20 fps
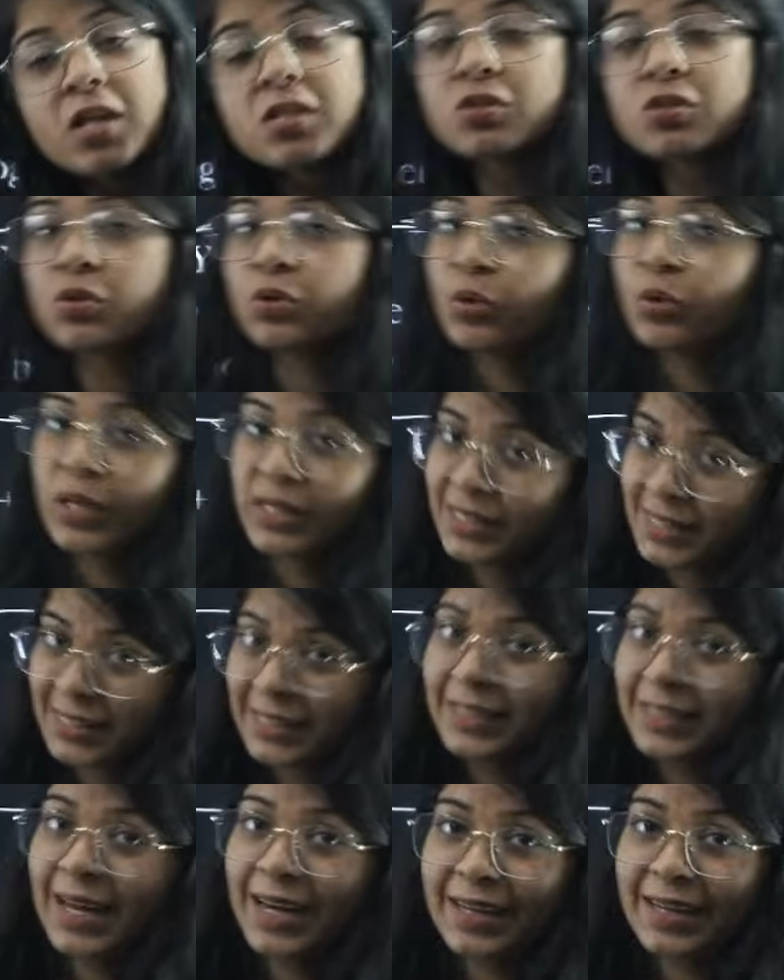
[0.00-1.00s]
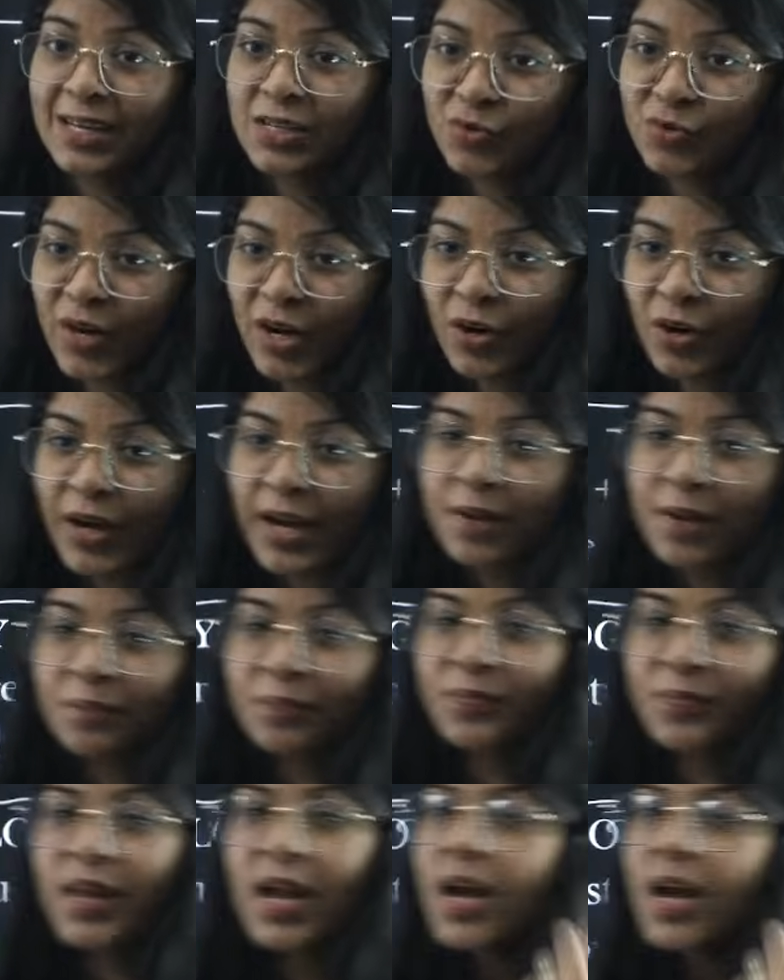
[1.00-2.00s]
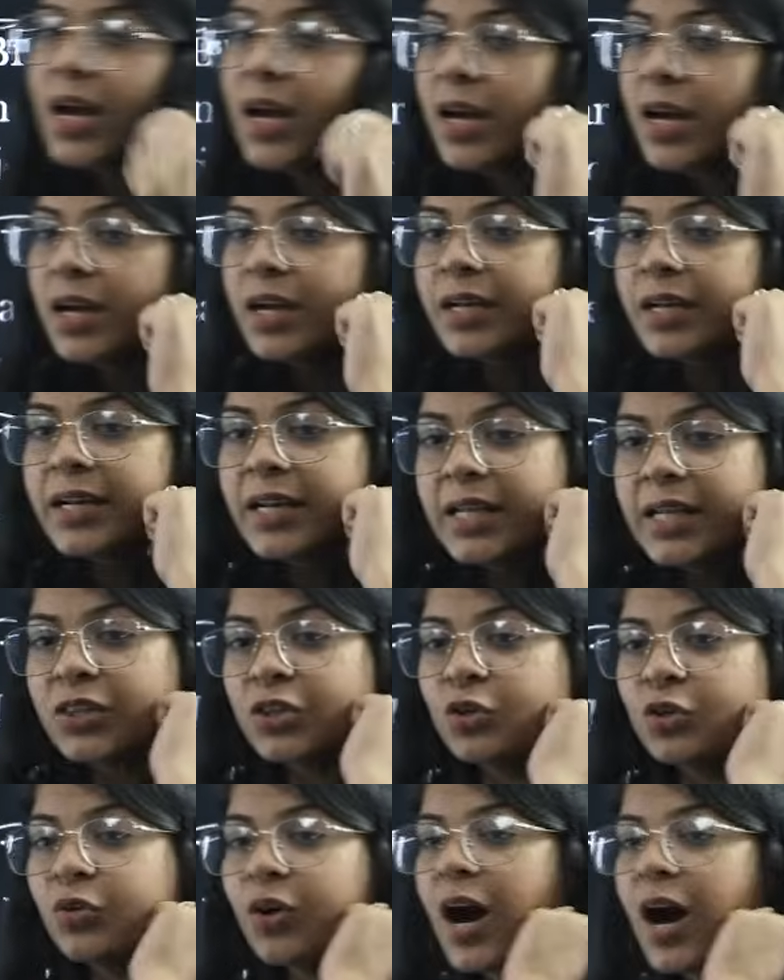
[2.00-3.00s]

so you can see that as well. Okay, Ritu,